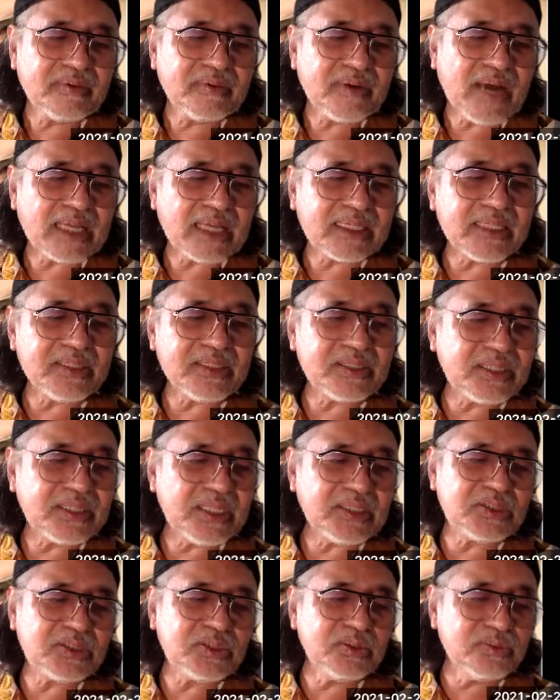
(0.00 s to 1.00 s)
I can
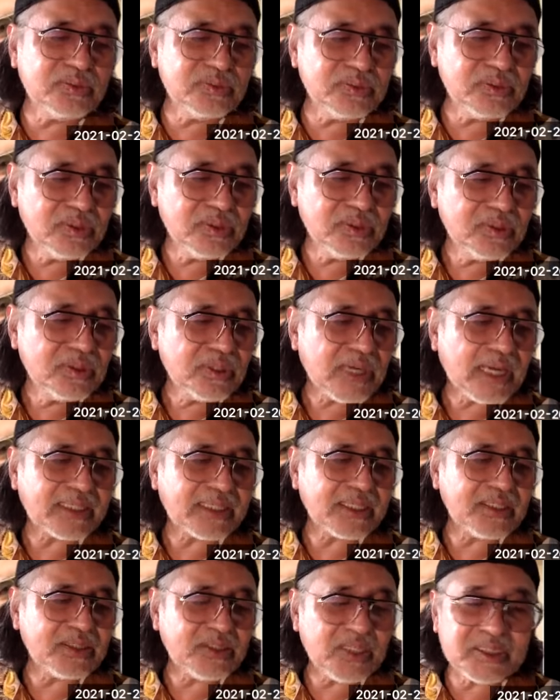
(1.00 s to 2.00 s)
teach you, I
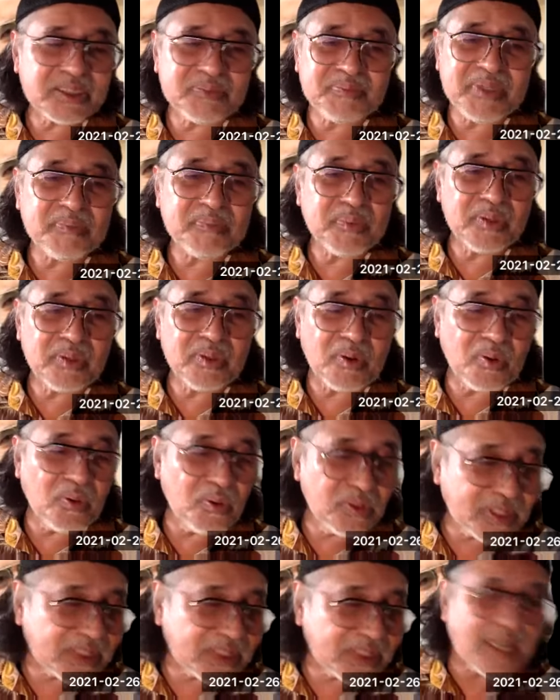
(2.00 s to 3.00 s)
can teach people
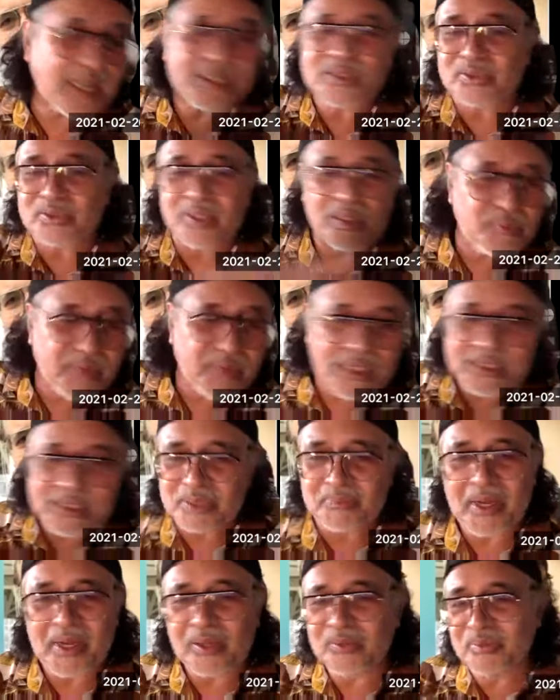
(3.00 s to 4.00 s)
all the natural ways
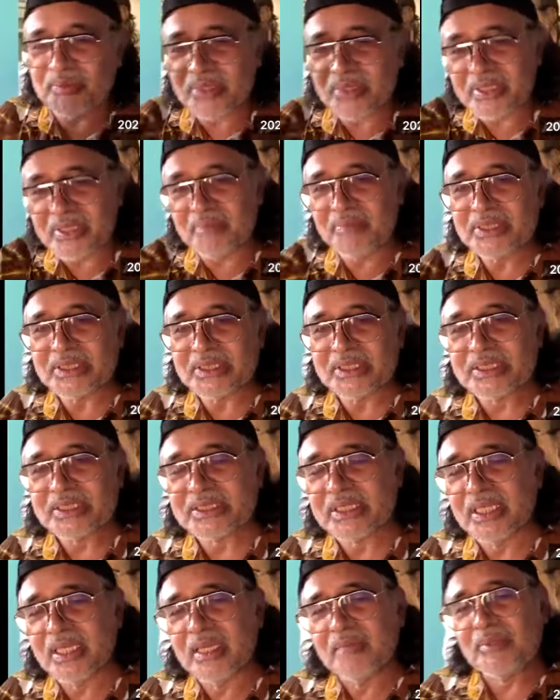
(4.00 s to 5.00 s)
of how to build a
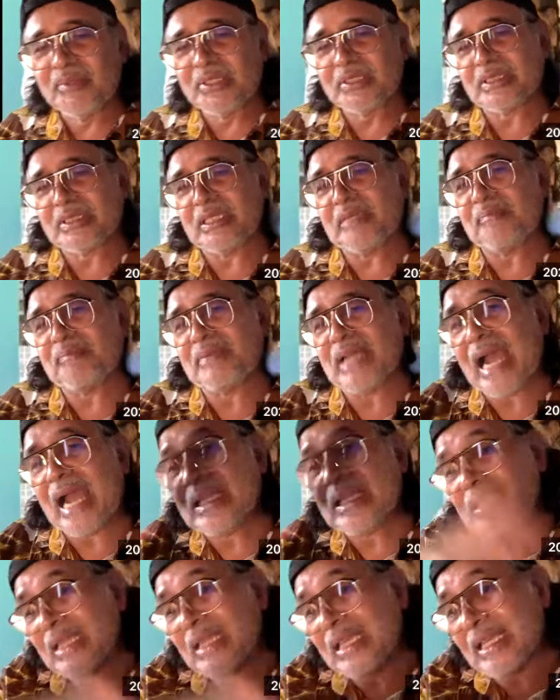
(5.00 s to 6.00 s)
business. Because if
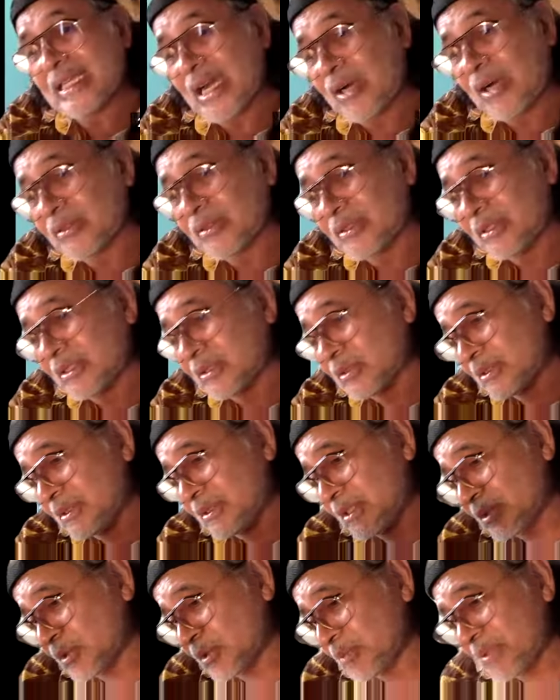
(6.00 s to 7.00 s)
I take out
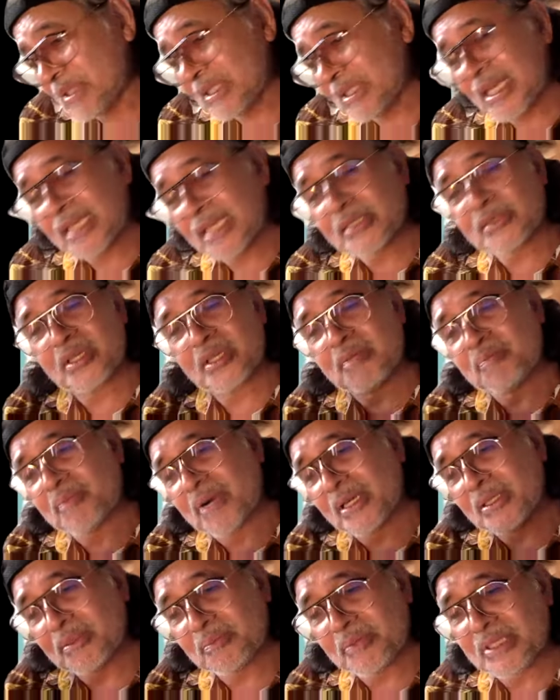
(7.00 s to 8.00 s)
the supernatural
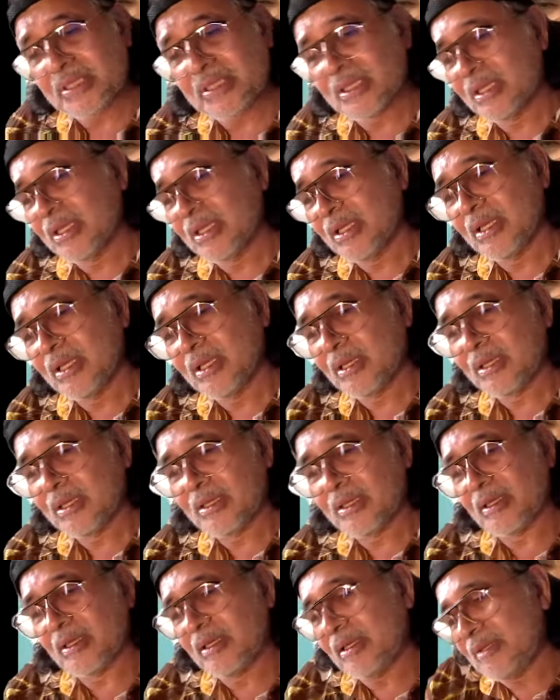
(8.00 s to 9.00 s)
part of it,
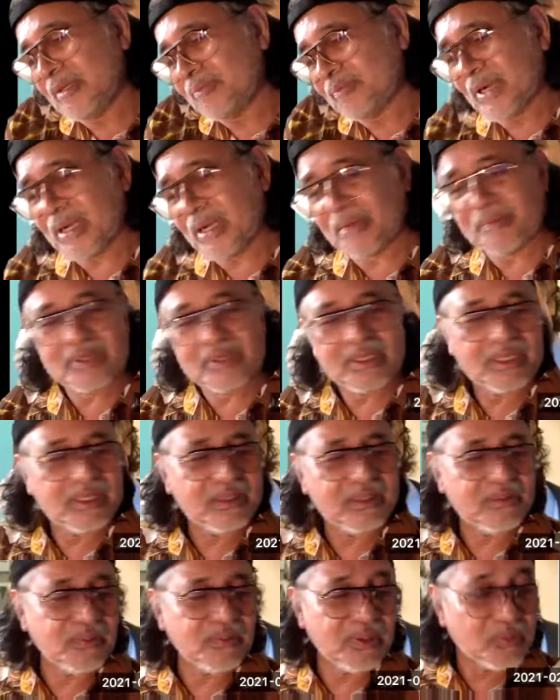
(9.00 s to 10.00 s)
it
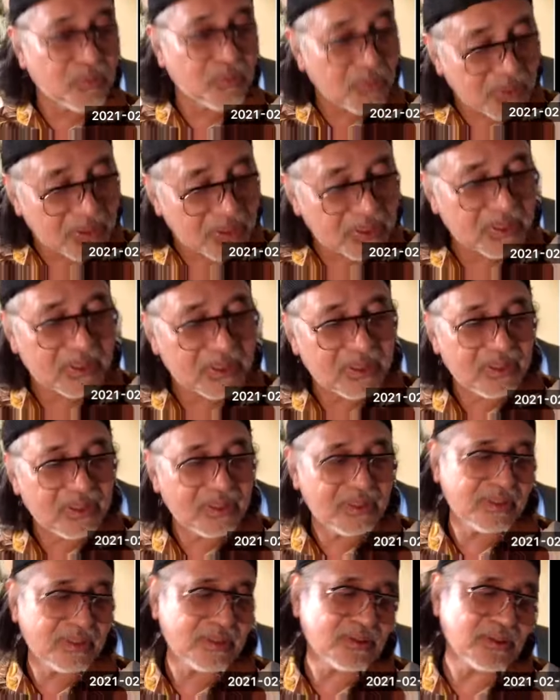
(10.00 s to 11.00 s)
probably will work
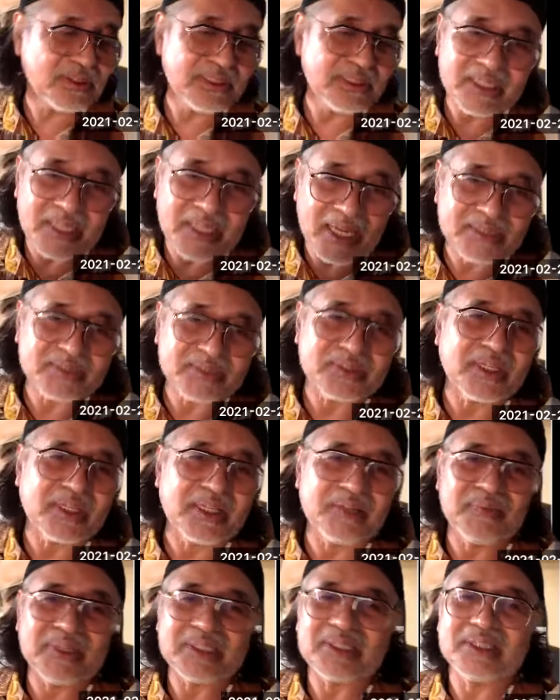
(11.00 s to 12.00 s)
in the
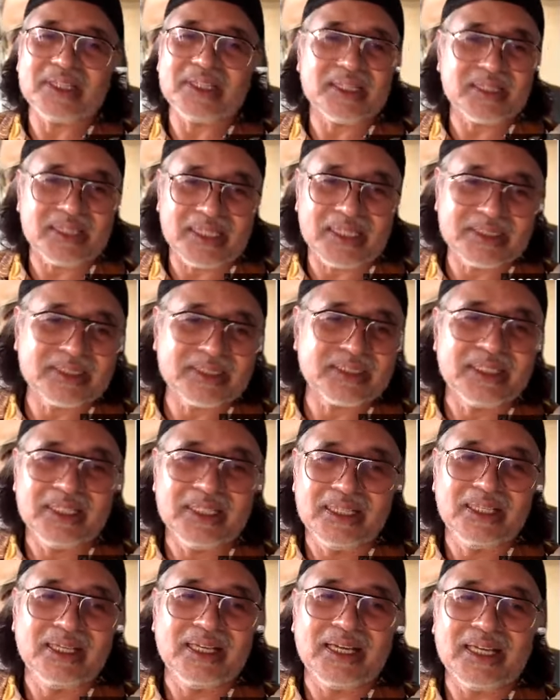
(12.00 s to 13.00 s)
natural, but not
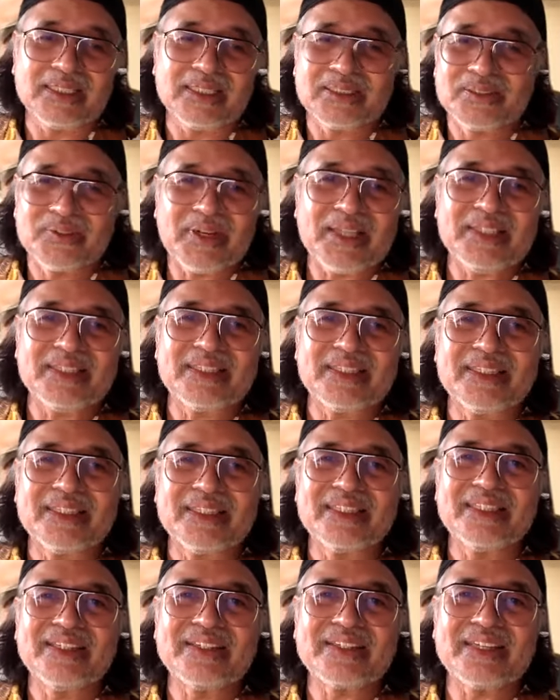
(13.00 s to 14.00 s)
as great.
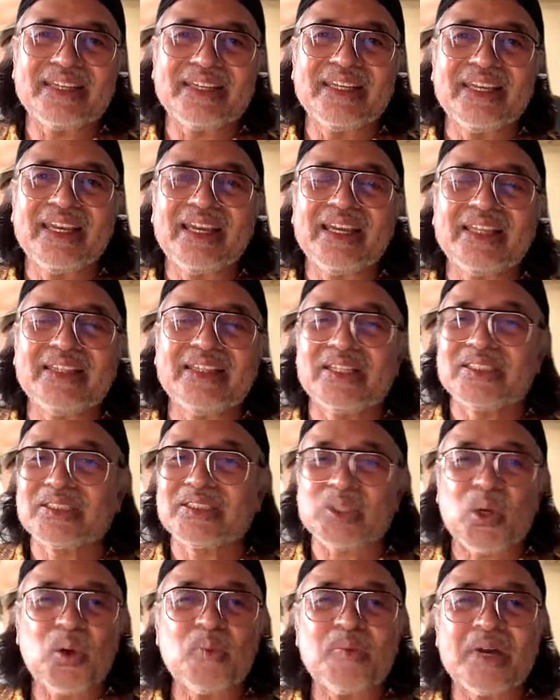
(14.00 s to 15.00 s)
Okay,
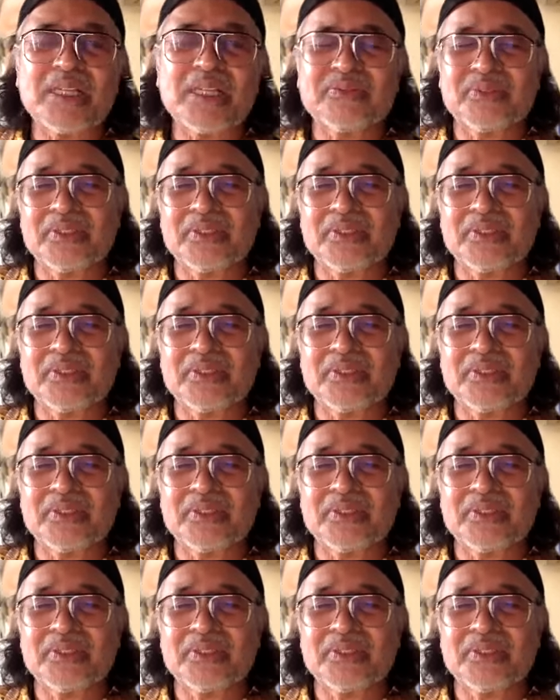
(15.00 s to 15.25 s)
there's so much.